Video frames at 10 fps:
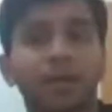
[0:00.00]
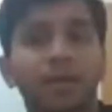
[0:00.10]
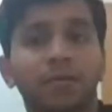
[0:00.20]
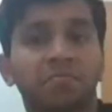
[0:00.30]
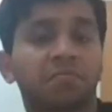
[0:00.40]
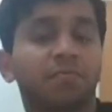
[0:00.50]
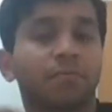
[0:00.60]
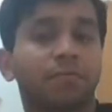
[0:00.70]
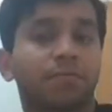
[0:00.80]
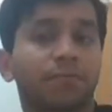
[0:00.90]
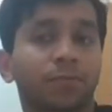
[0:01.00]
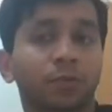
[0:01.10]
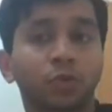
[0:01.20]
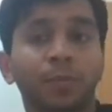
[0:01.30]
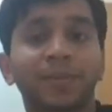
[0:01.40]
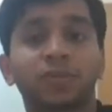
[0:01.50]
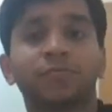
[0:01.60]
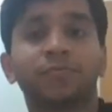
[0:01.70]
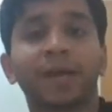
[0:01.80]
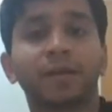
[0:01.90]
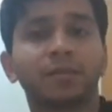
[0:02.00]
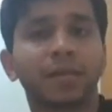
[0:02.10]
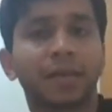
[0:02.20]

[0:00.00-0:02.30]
uh, to the best of my